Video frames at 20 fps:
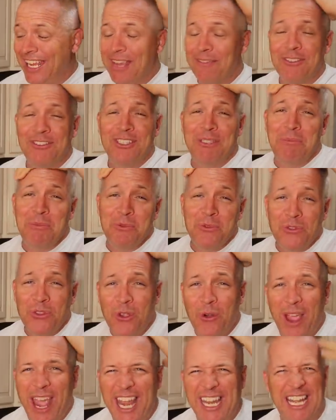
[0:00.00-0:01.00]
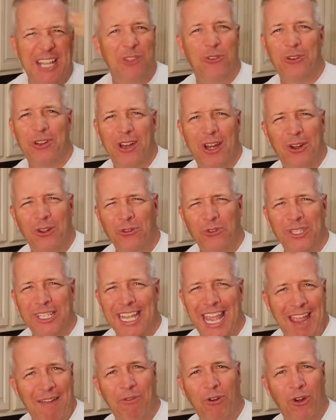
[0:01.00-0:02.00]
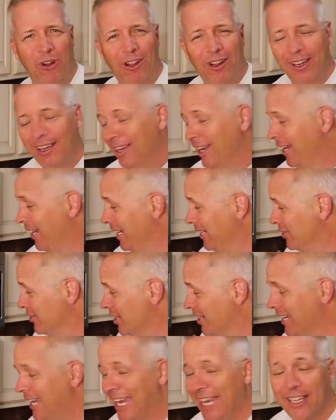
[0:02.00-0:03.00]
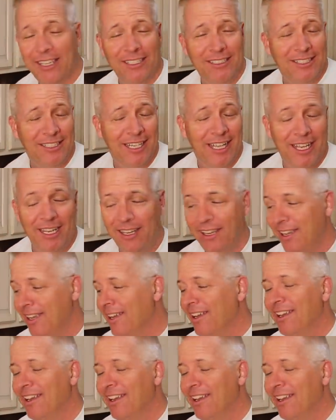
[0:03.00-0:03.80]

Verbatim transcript: You haven't seen me with no hat, I don't think ever. And I just got a haircut today.